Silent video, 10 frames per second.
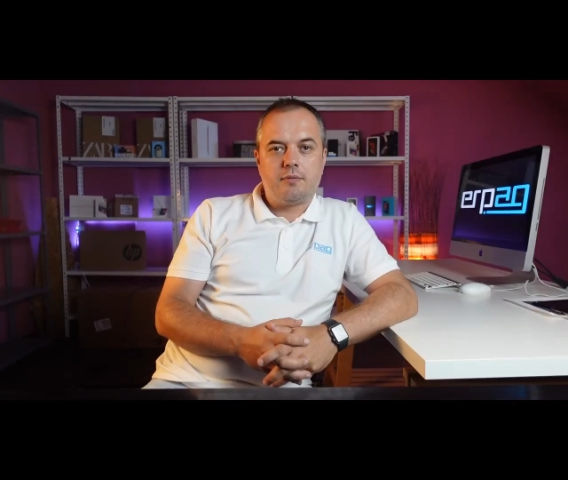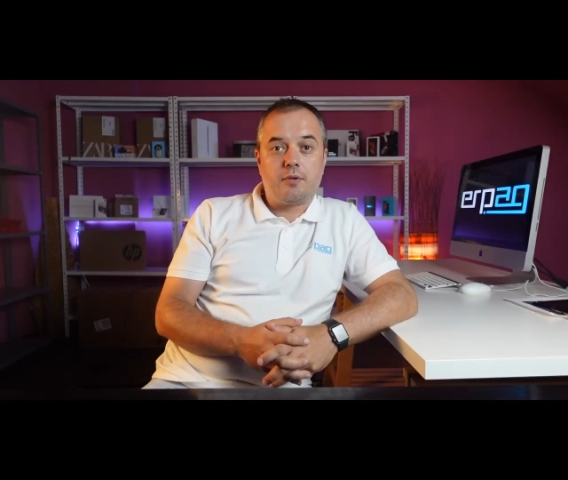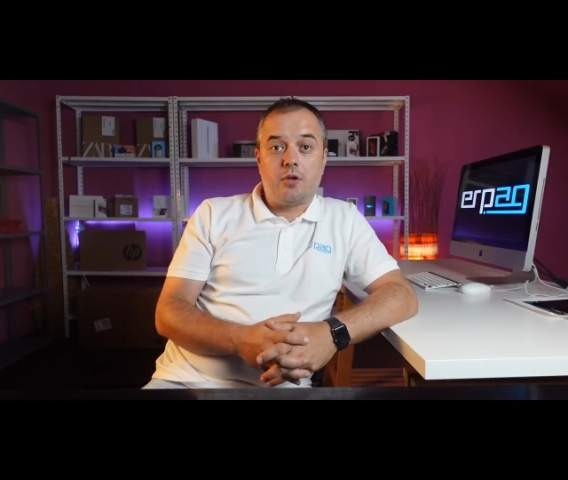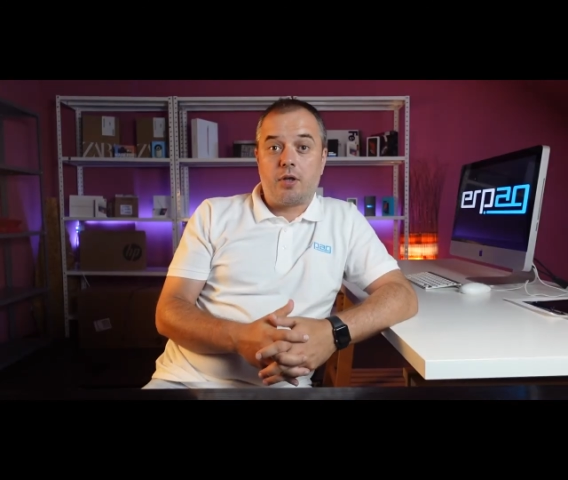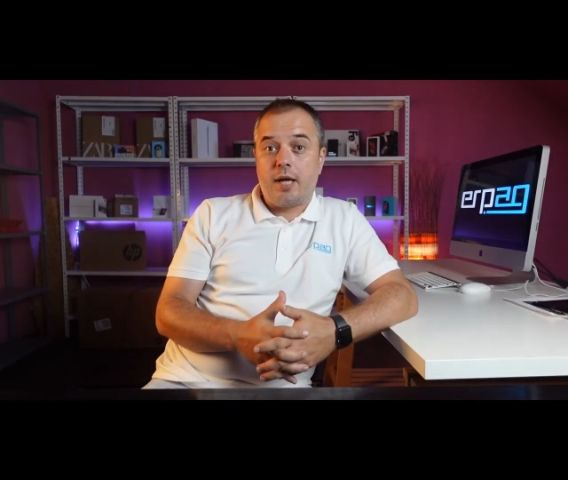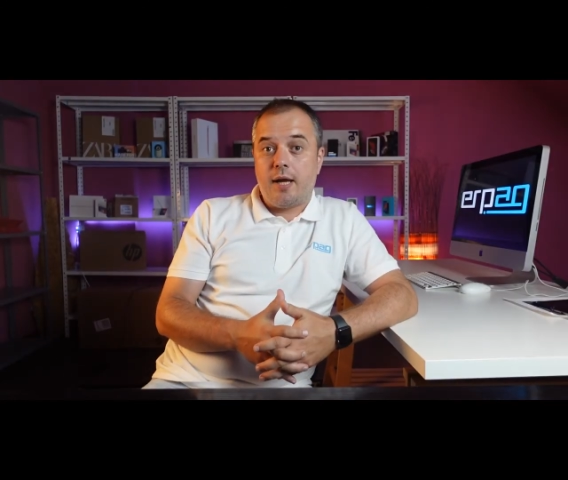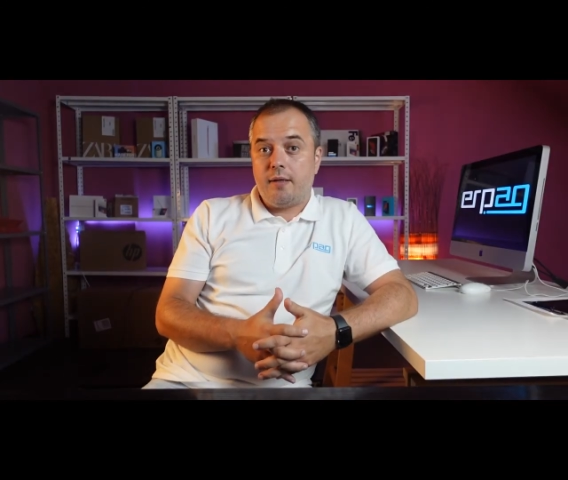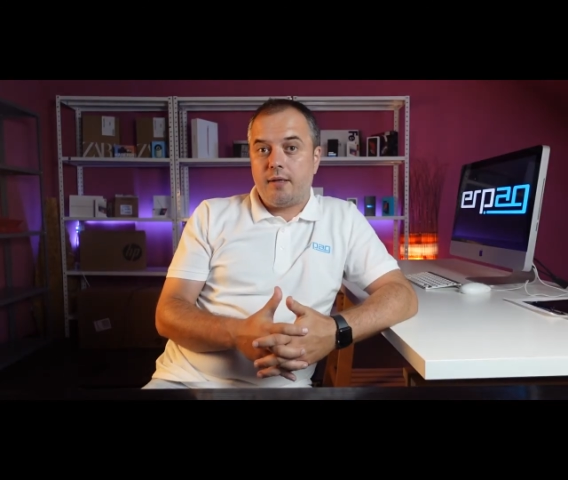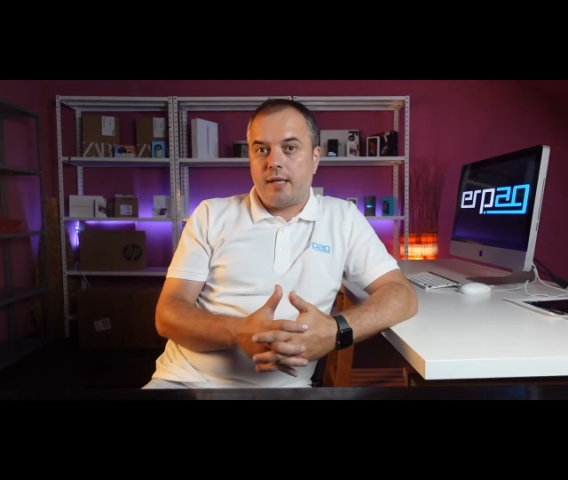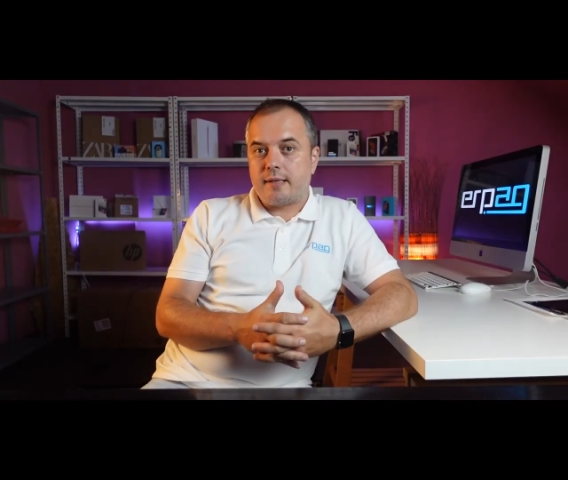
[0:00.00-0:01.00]

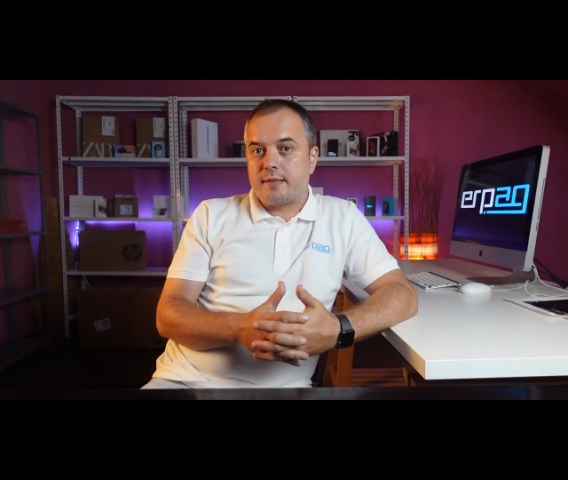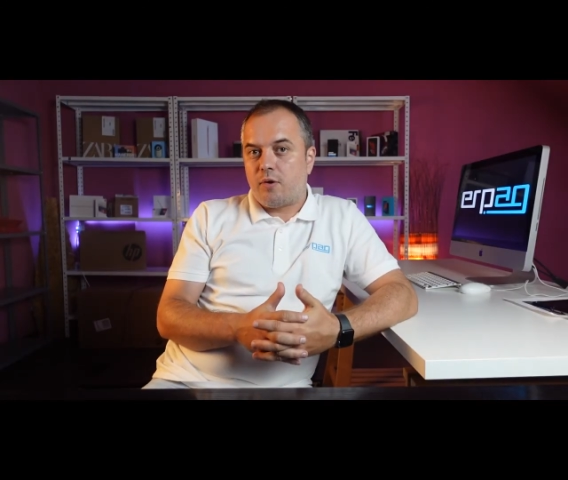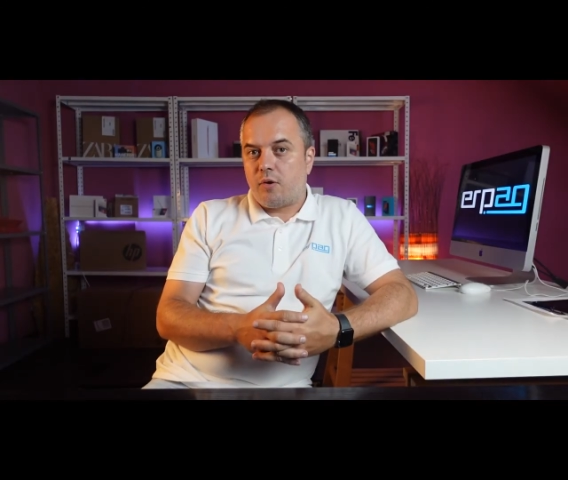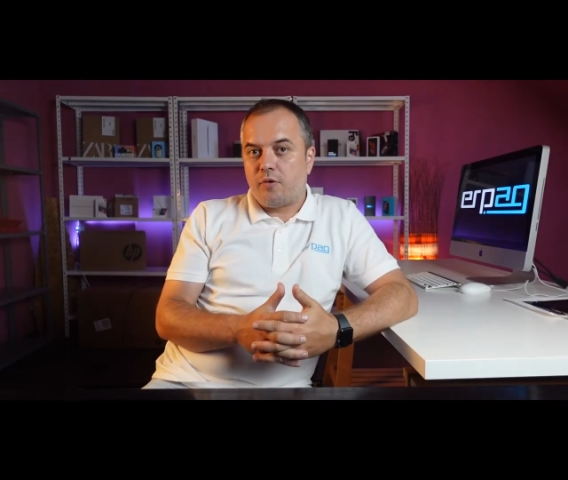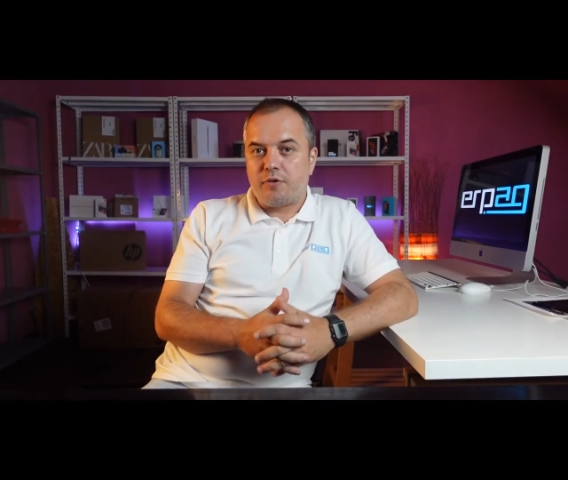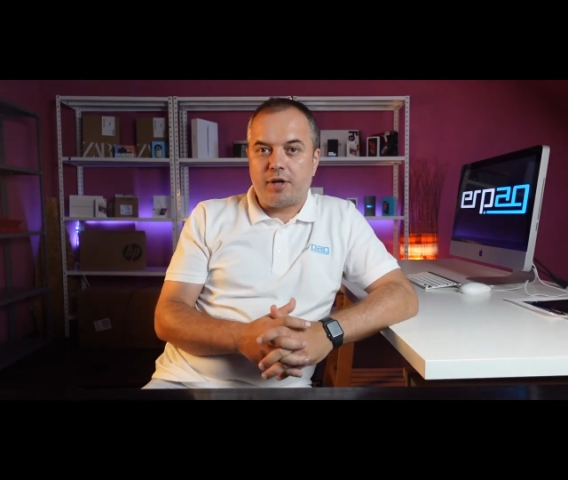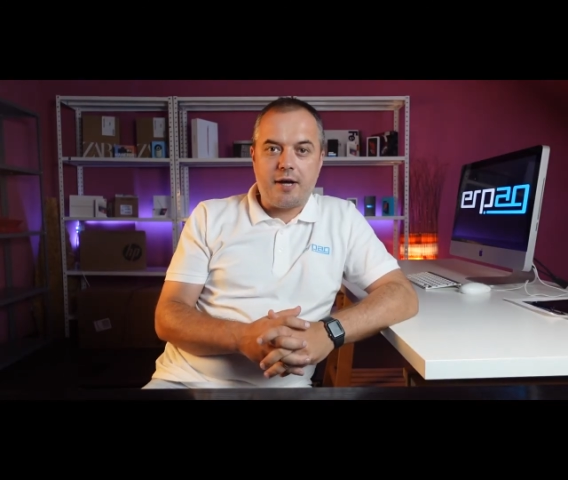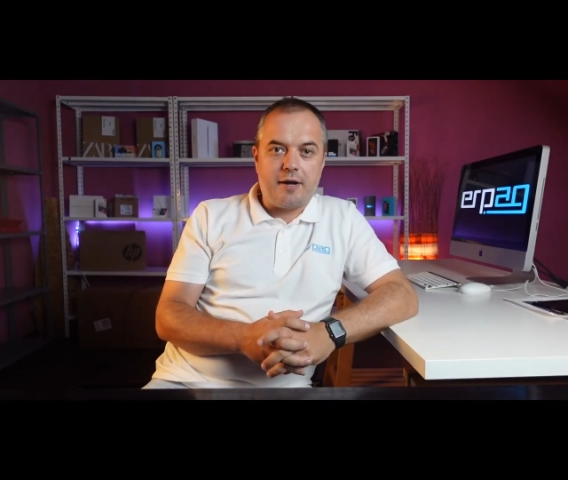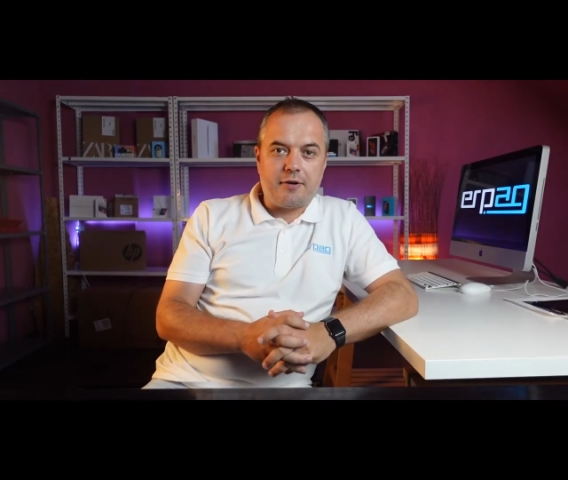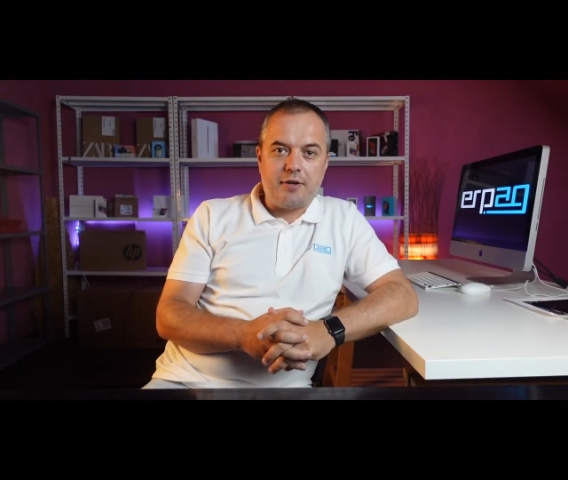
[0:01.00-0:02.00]
Okay, that's all
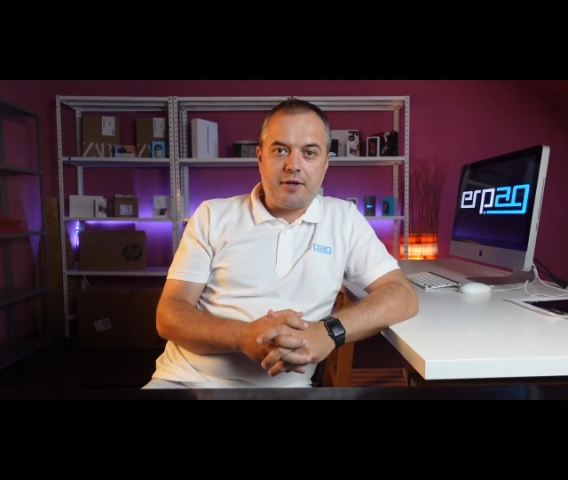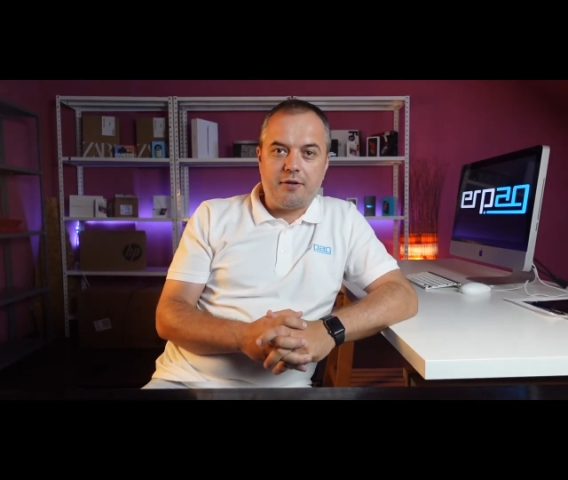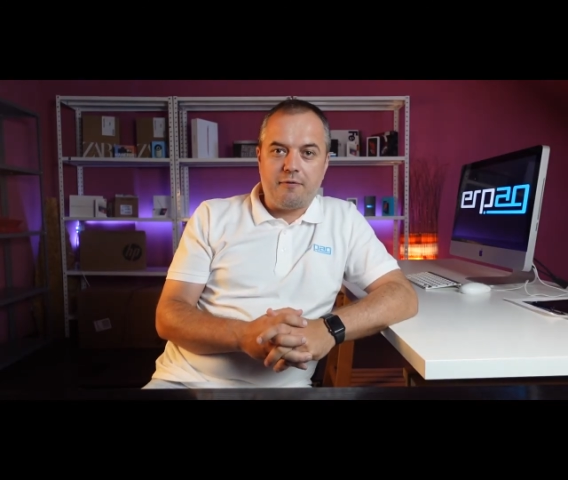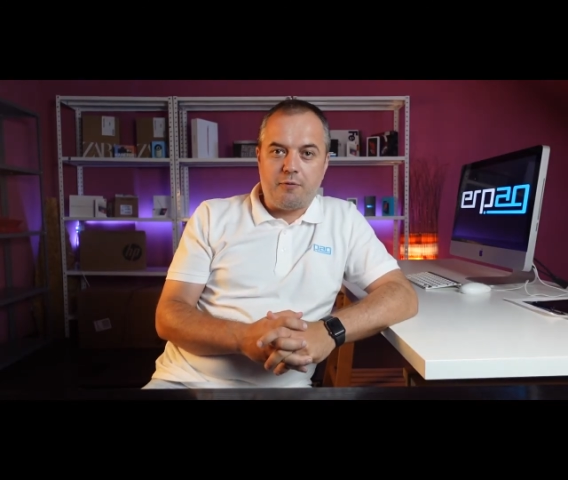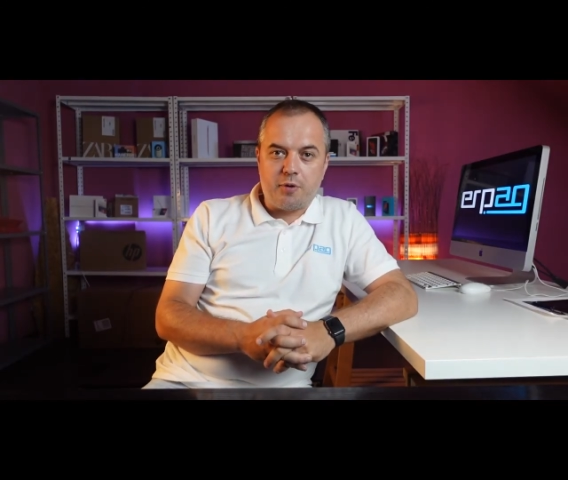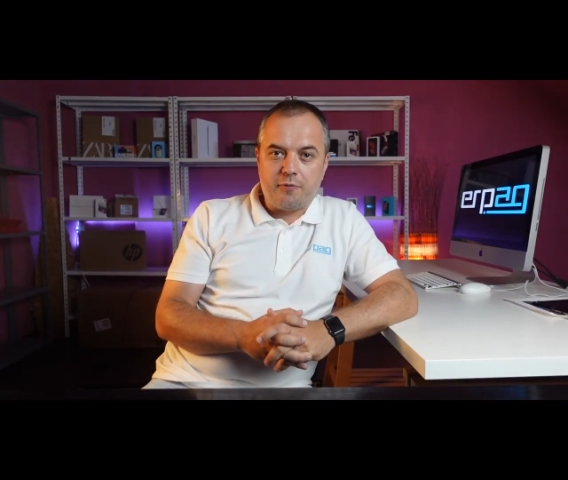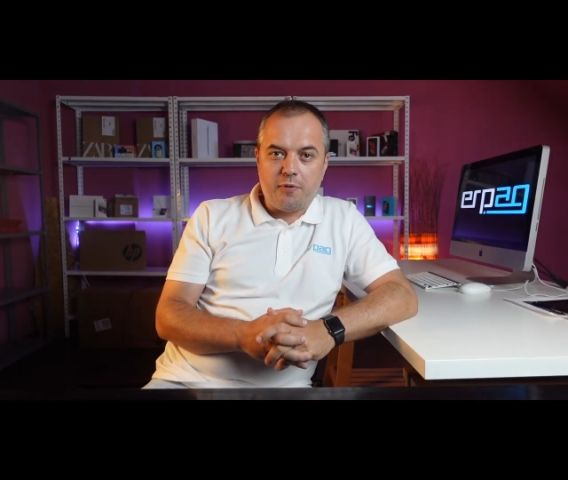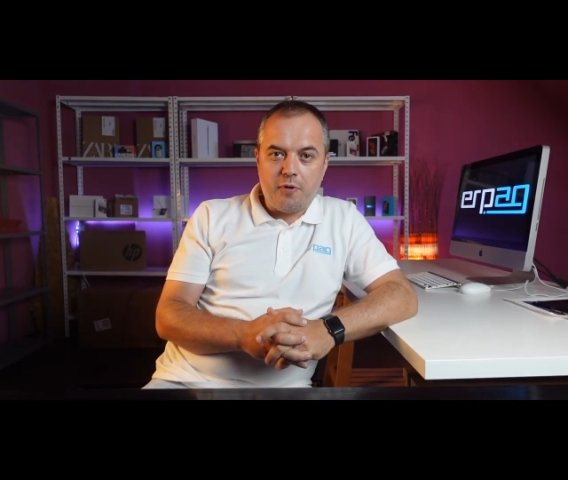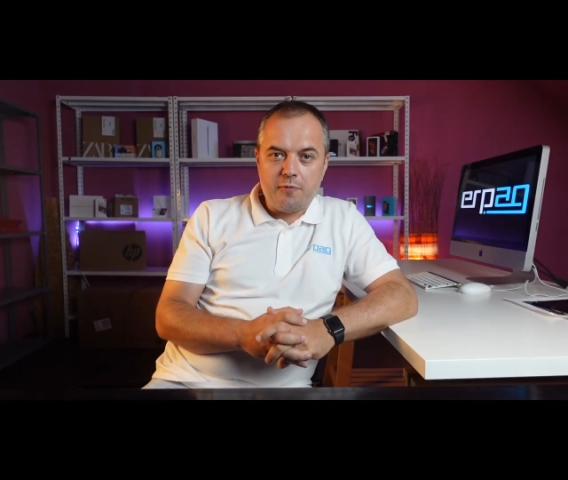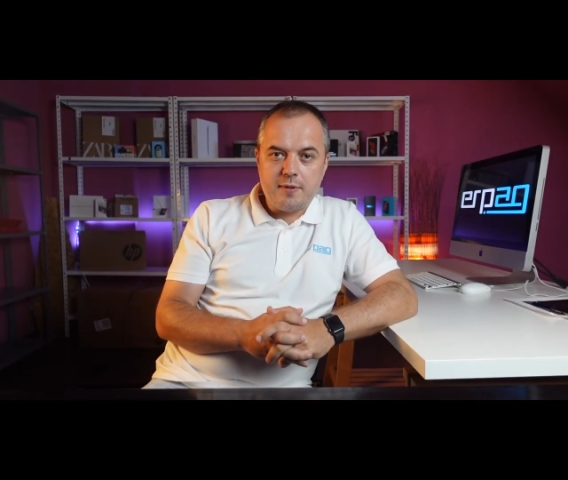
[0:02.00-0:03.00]
regarding the
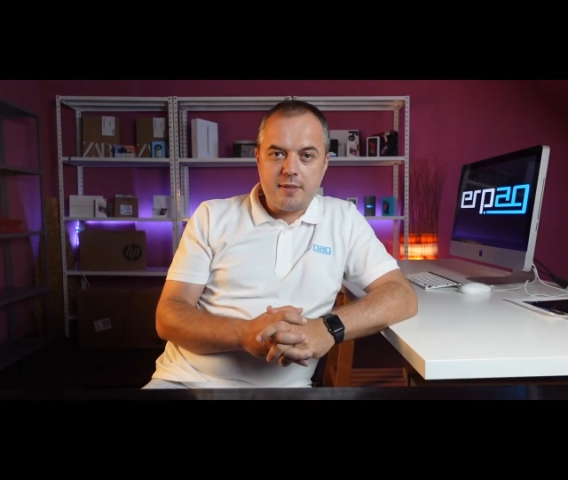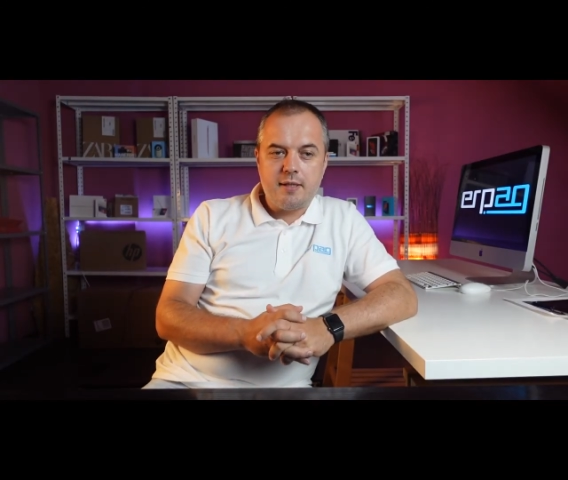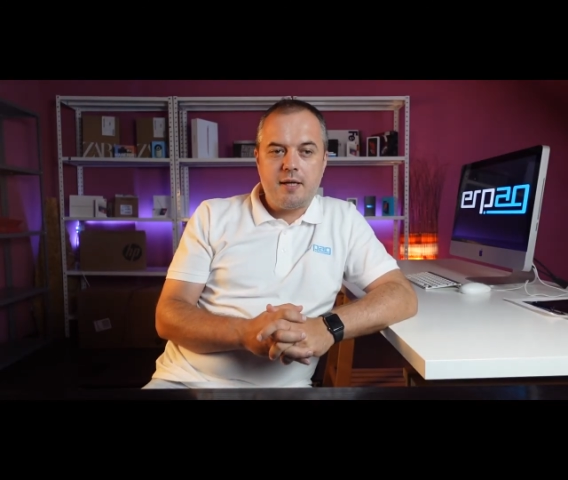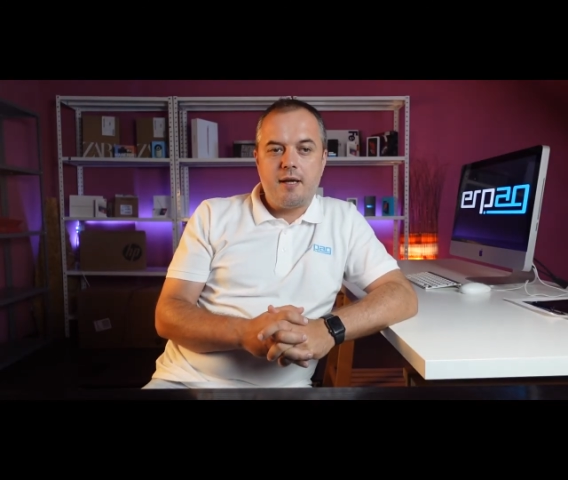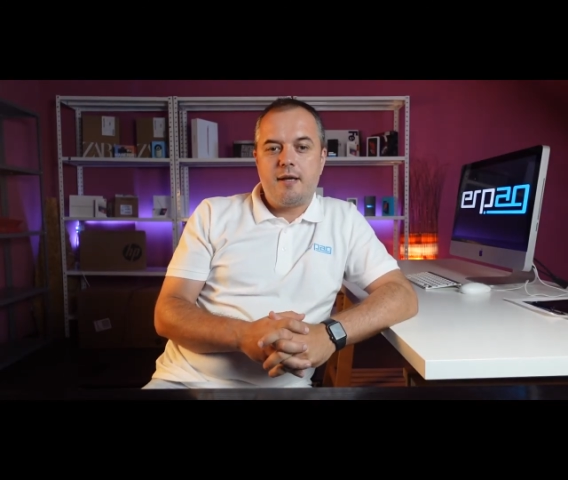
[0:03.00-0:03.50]
workflows.